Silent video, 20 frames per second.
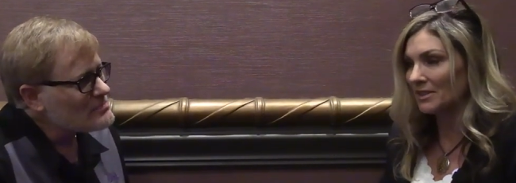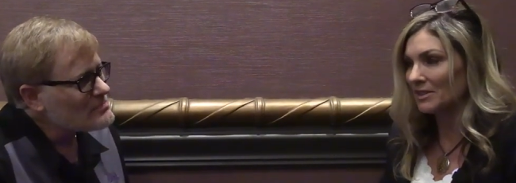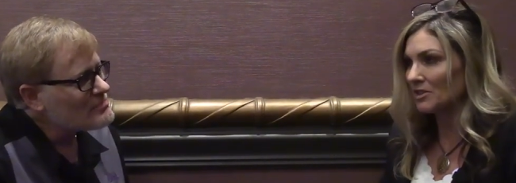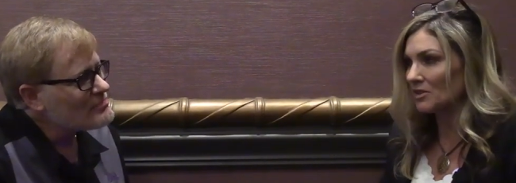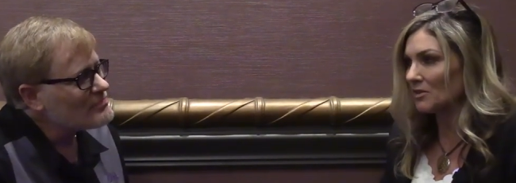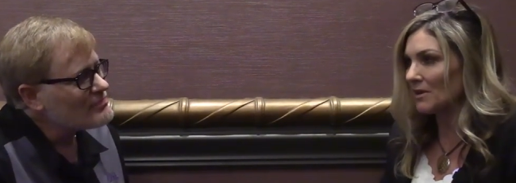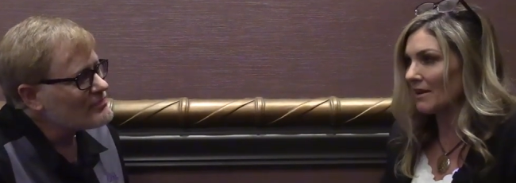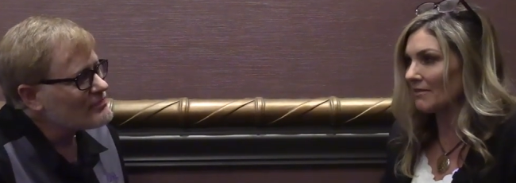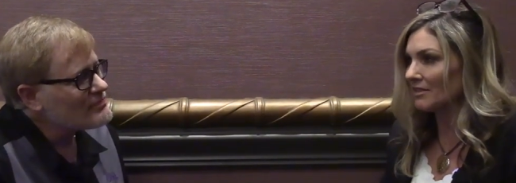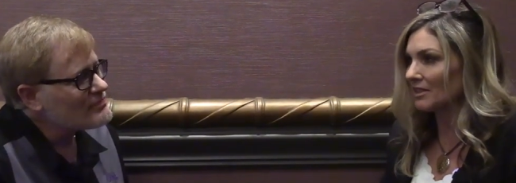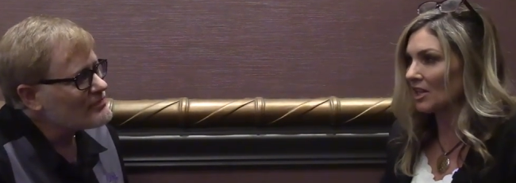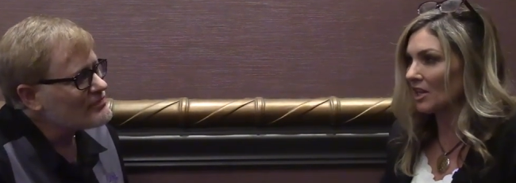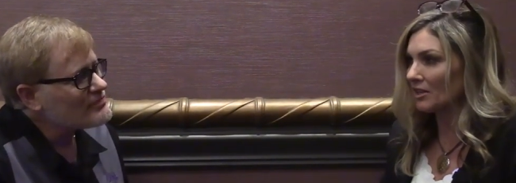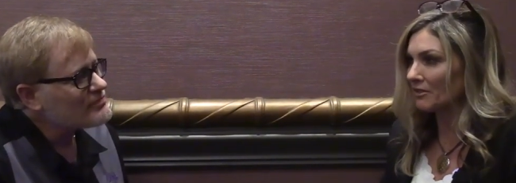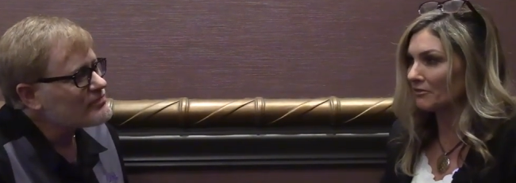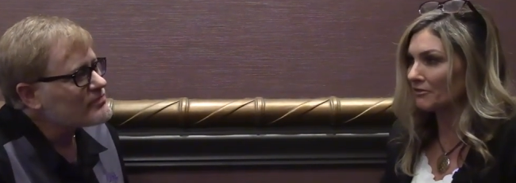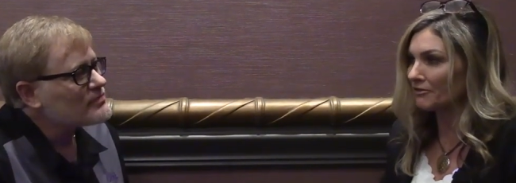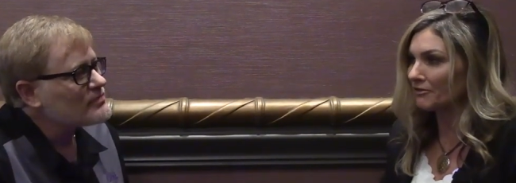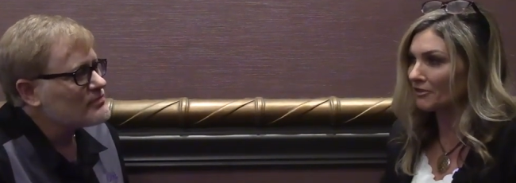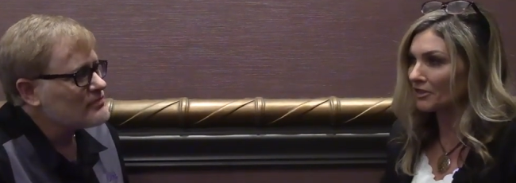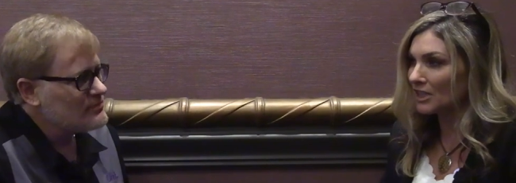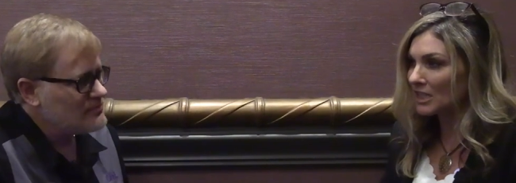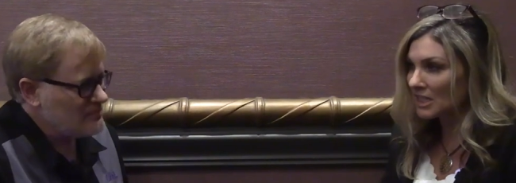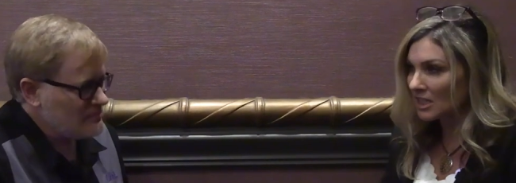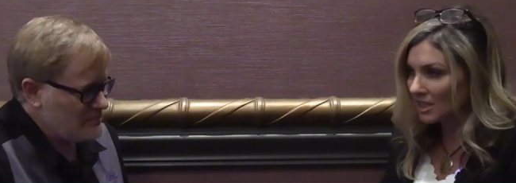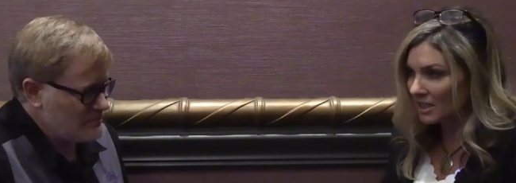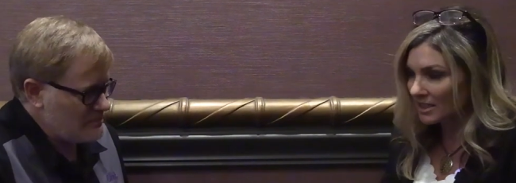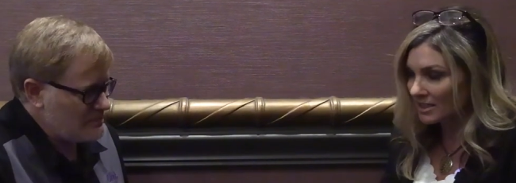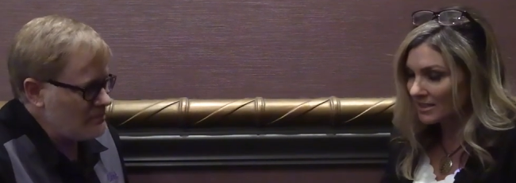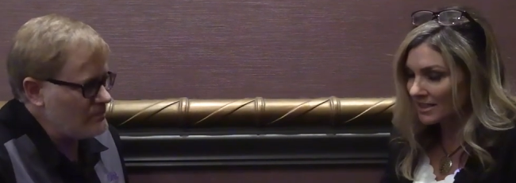Speaker 1: we do have a lot of free
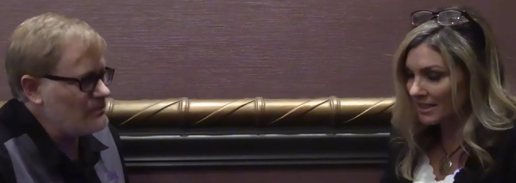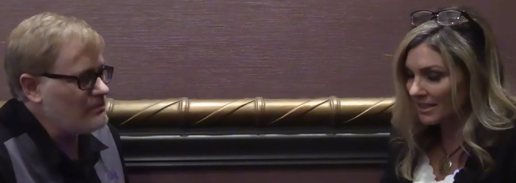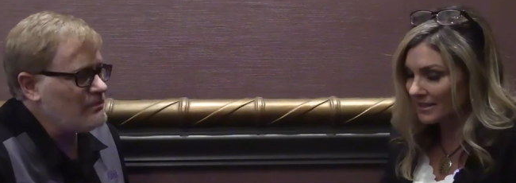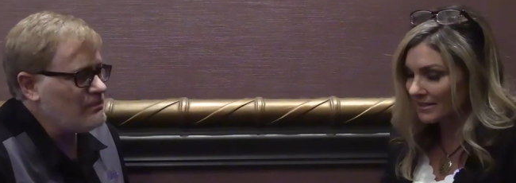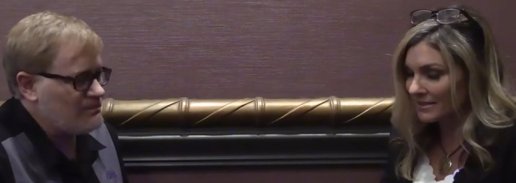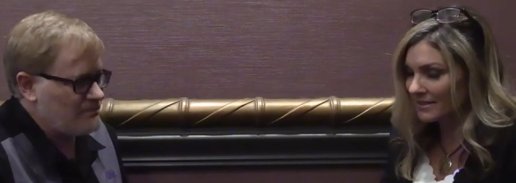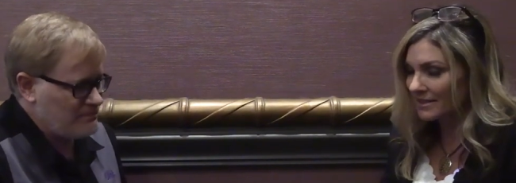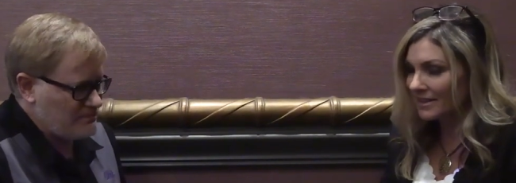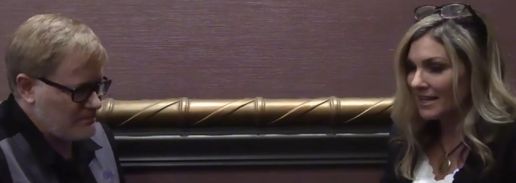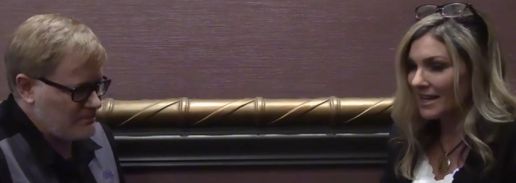content,